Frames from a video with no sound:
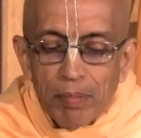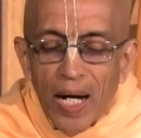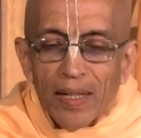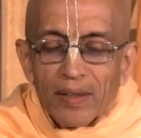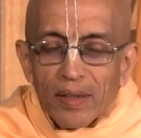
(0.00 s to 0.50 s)

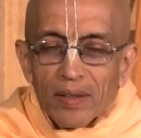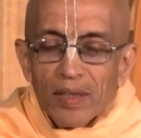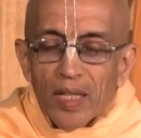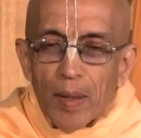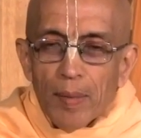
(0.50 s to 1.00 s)
But
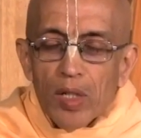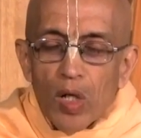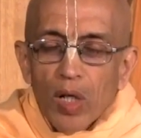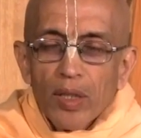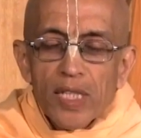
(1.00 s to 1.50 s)

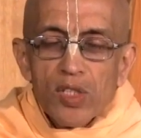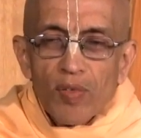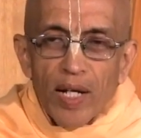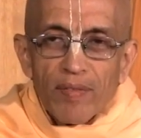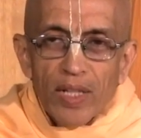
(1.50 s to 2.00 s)
among all these
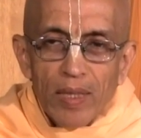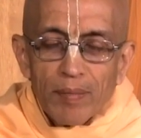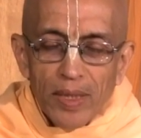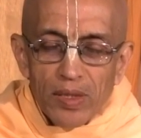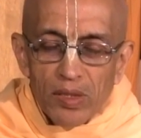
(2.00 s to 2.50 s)
five
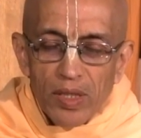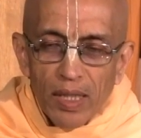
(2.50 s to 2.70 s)
elements,